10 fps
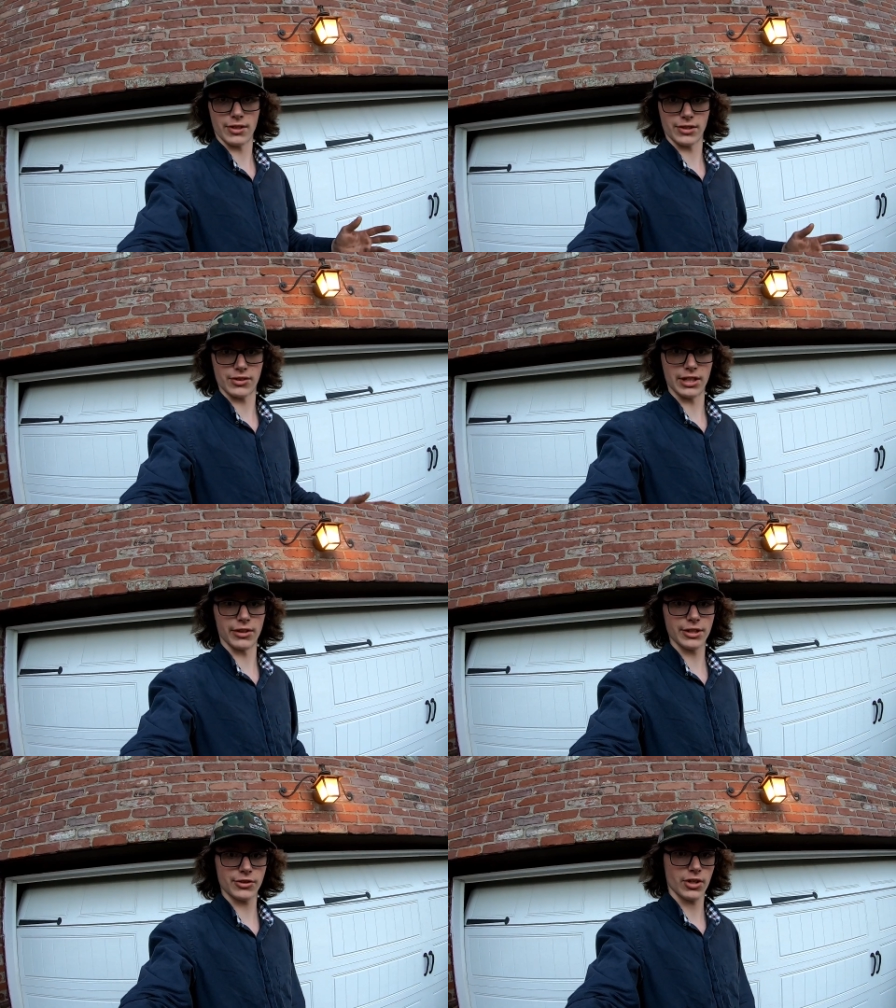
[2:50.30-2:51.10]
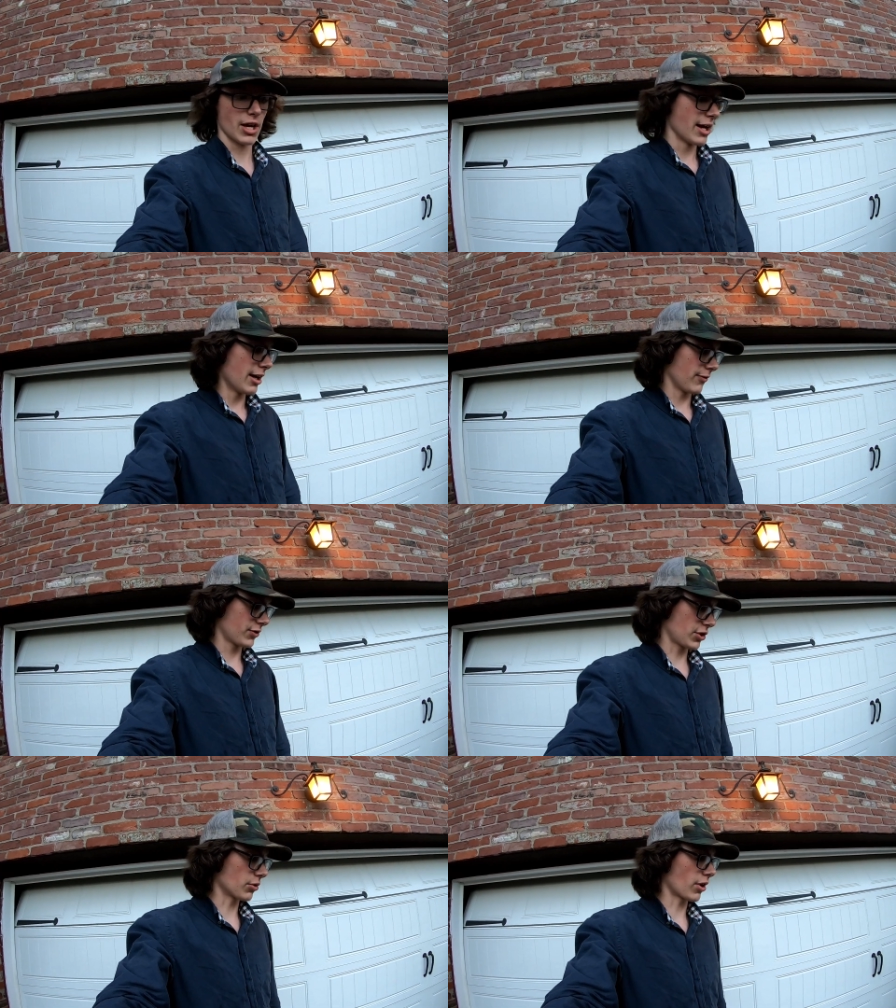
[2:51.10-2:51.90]
of this series.
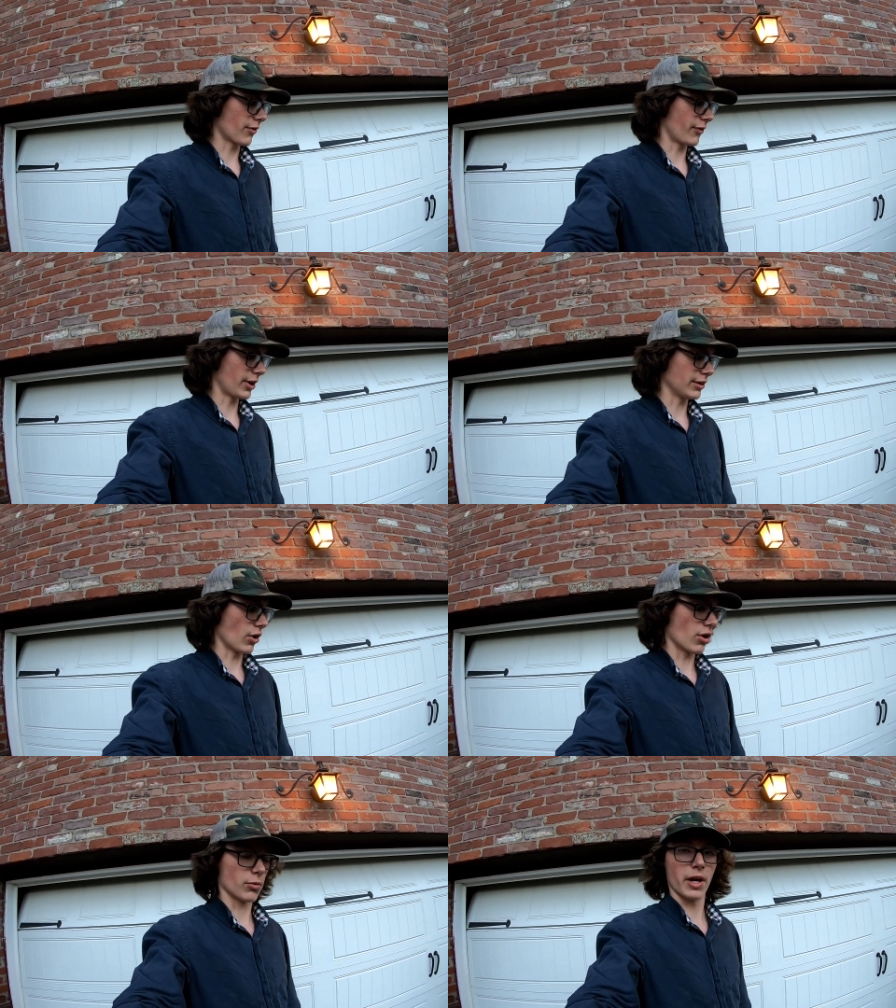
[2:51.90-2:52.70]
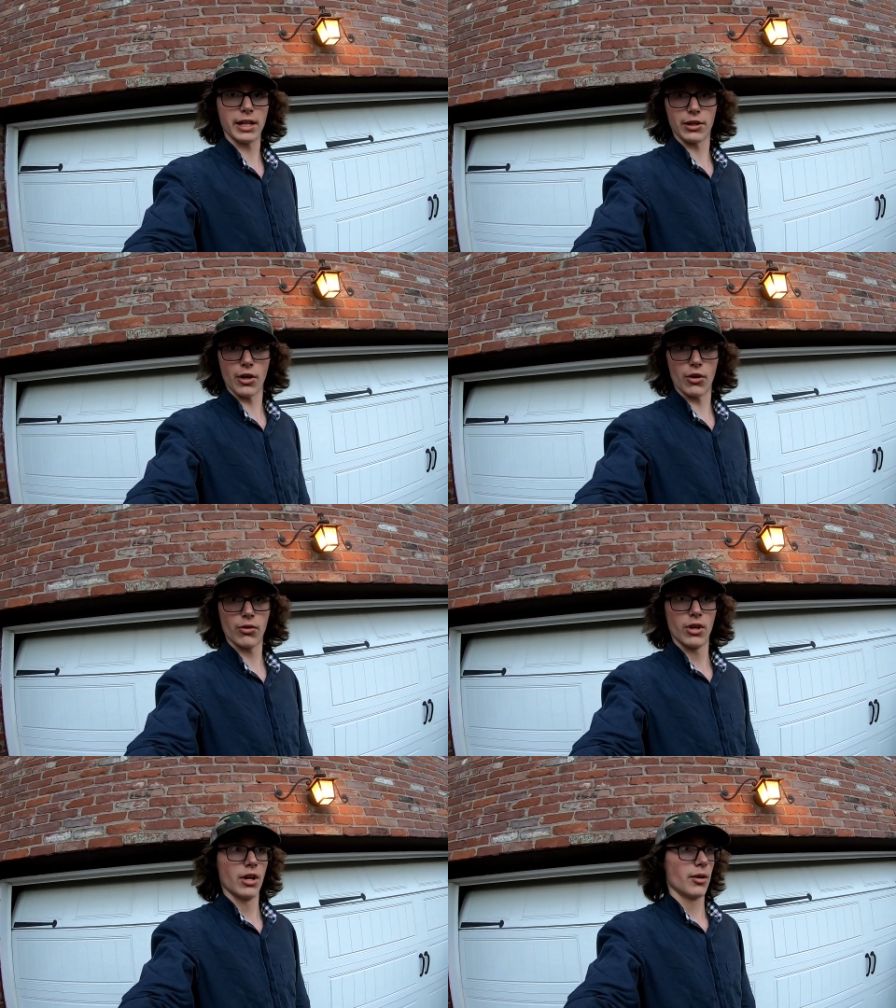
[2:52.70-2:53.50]
Still got a very long way to
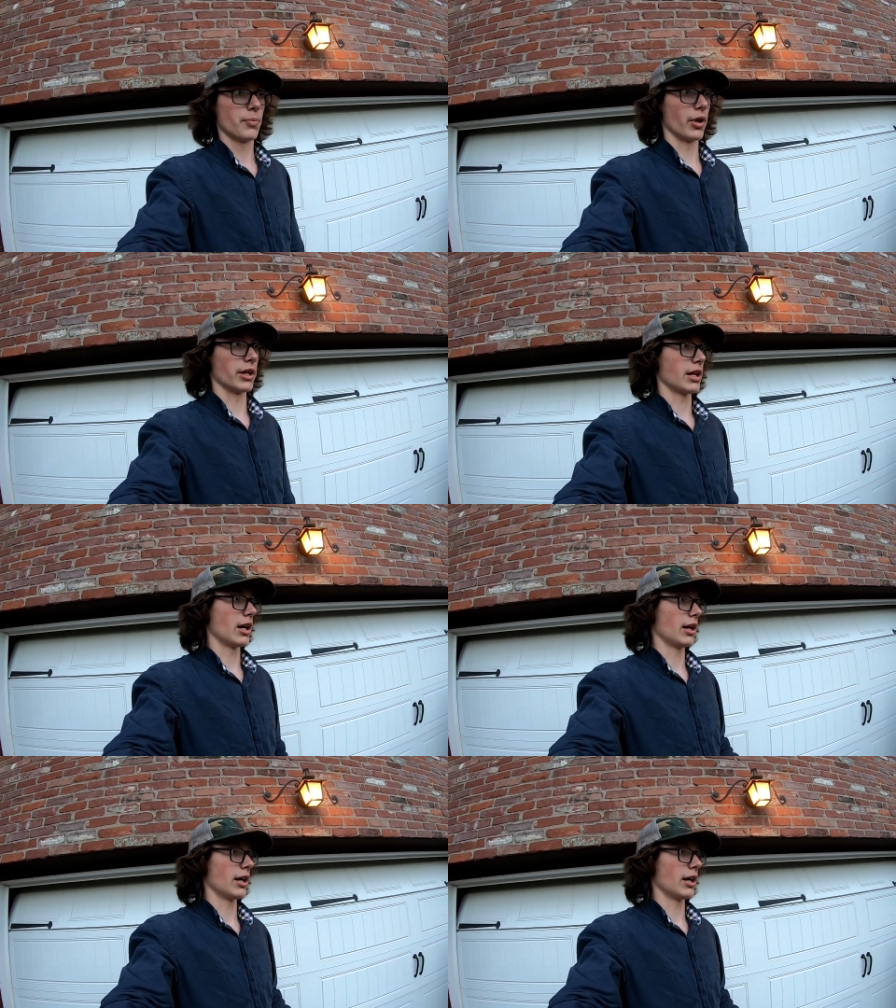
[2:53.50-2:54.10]
go, but